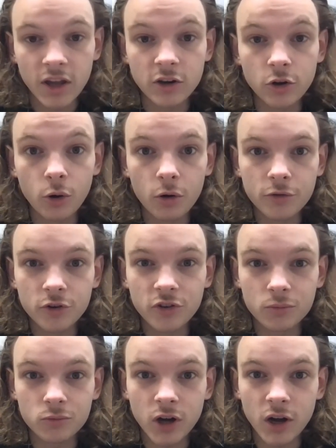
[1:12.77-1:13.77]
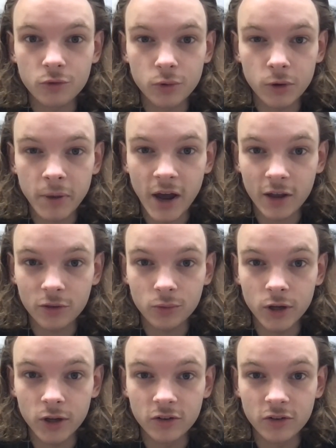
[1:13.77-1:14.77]
Can you go over some recovery
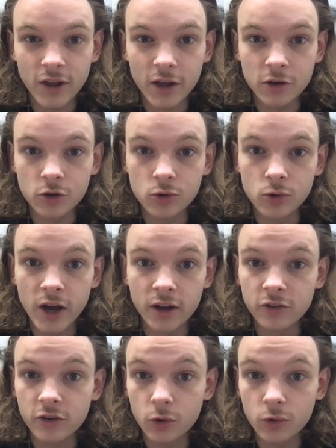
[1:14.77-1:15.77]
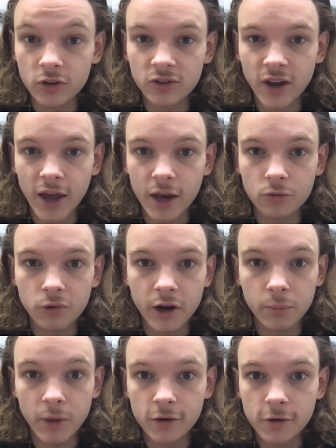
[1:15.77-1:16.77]
pathways that you guys noticed and
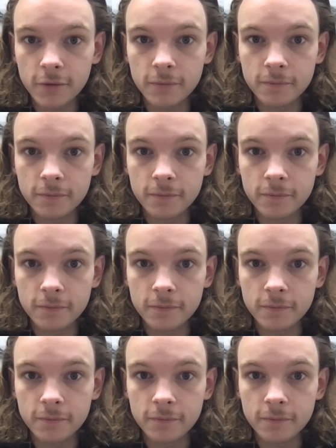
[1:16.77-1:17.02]
recommend?